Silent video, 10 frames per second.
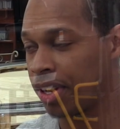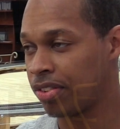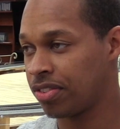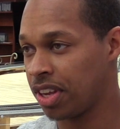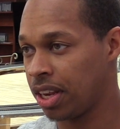a
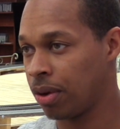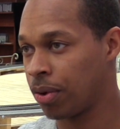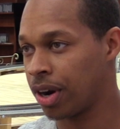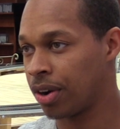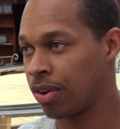city
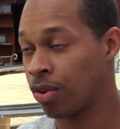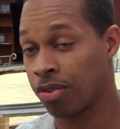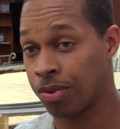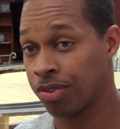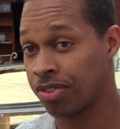where
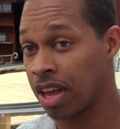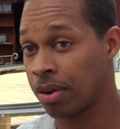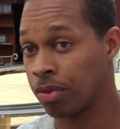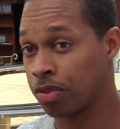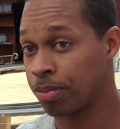Norfolk
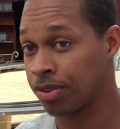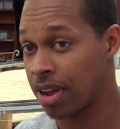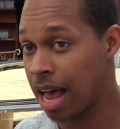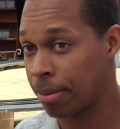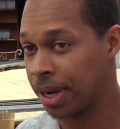Southern was
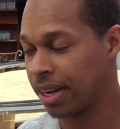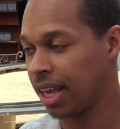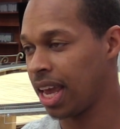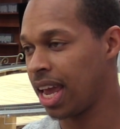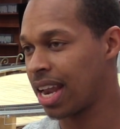predominant,
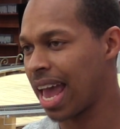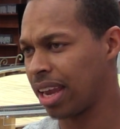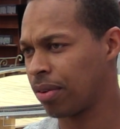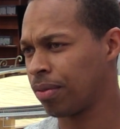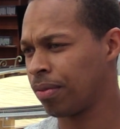and I
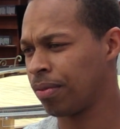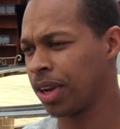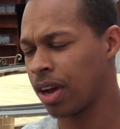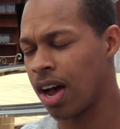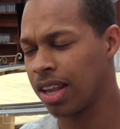can
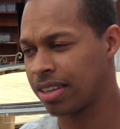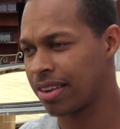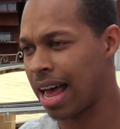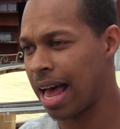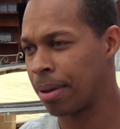recall a
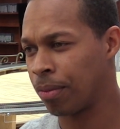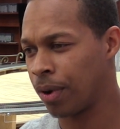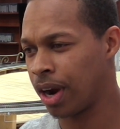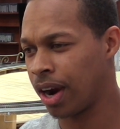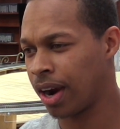time
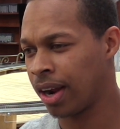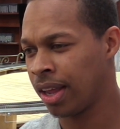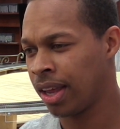where